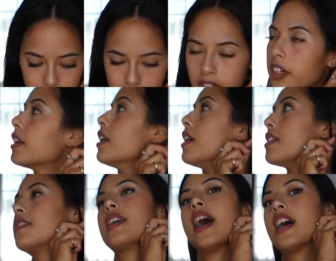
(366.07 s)
We're gonna
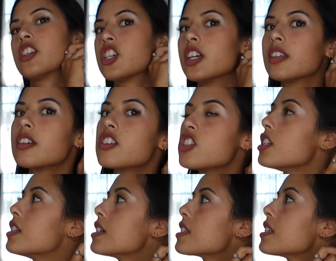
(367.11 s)
attach it because she
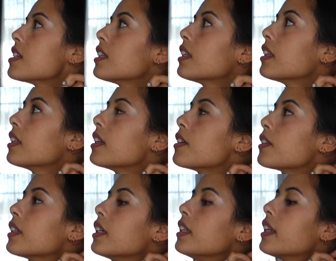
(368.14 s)
does it
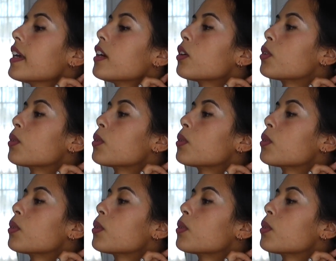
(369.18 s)
literally like a